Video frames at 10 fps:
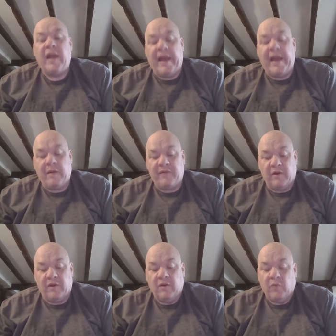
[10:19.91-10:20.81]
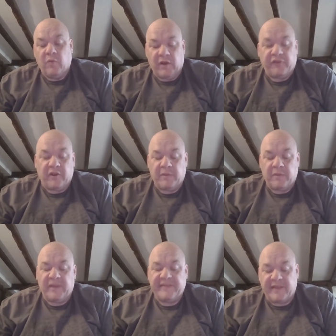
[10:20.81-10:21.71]
However, when I started
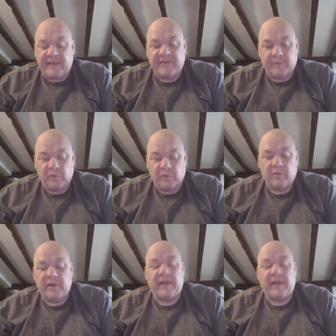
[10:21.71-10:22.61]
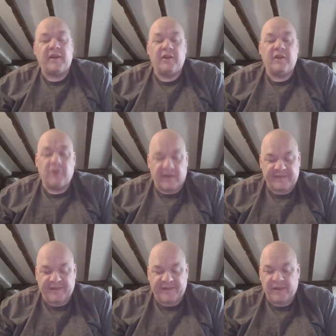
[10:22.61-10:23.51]
being sensible and getting a night's
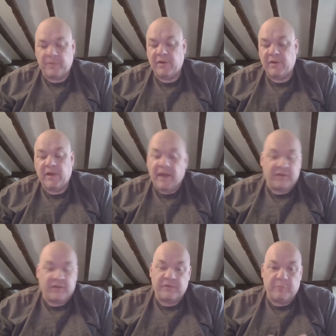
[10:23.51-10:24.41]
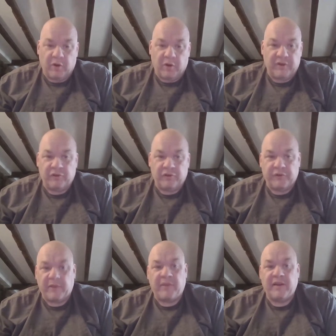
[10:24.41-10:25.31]
sleep, having some porridge or
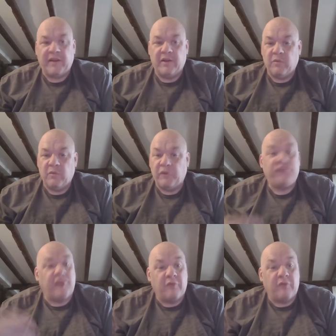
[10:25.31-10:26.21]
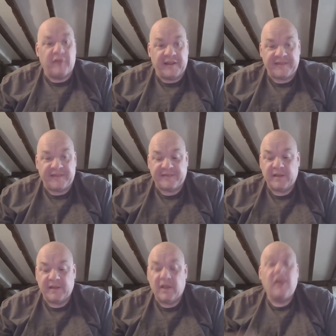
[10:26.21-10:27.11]
something that was slow release,
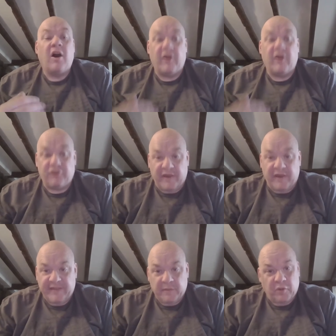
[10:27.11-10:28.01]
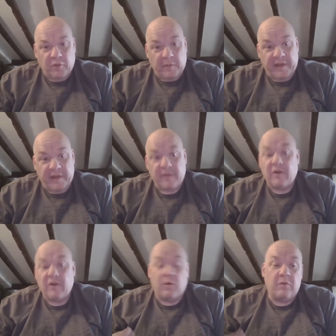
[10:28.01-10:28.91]
hydrating properly,
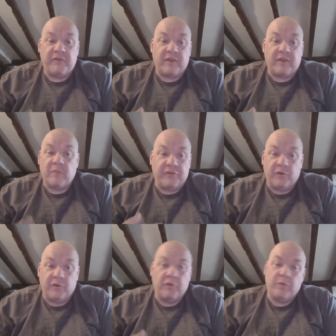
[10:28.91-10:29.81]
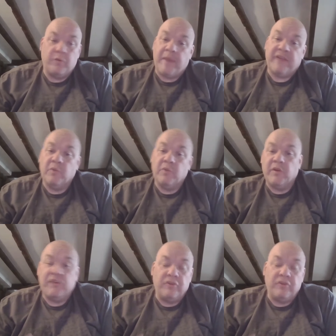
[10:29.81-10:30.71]
all of a sudden my scores were back to what they
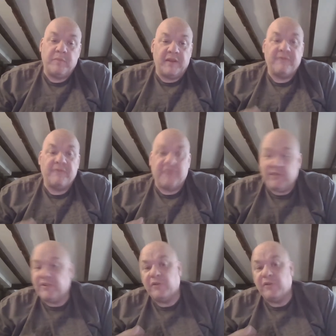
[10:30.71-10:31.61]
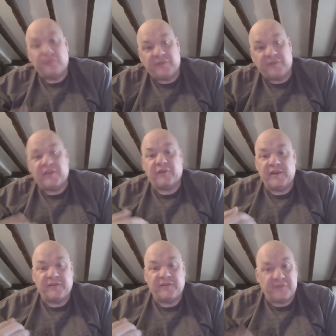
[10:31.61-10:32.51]
should be 52s,
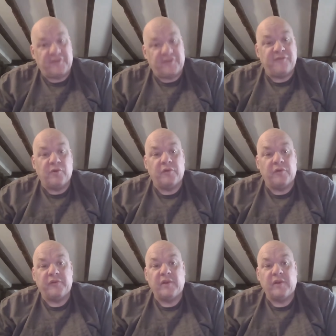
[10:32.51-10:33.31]
53s, 54s.